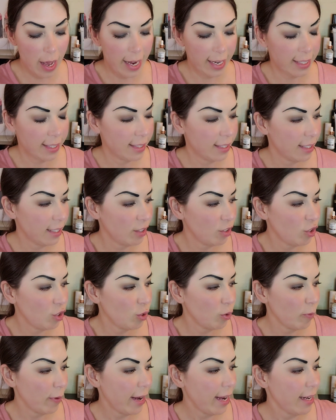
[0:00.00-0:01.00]

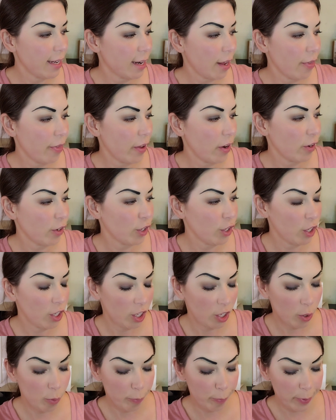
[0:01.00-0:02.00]
accentuate their
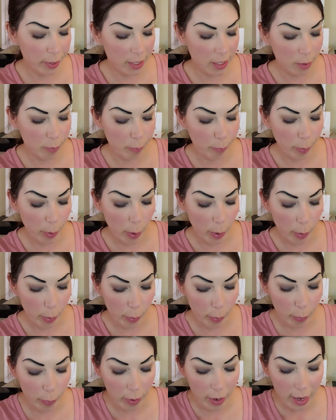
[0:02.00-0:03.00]
Cupid's
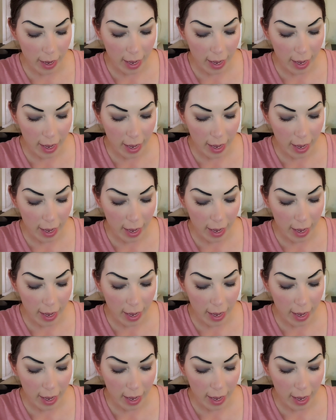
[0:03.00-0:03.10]
bow,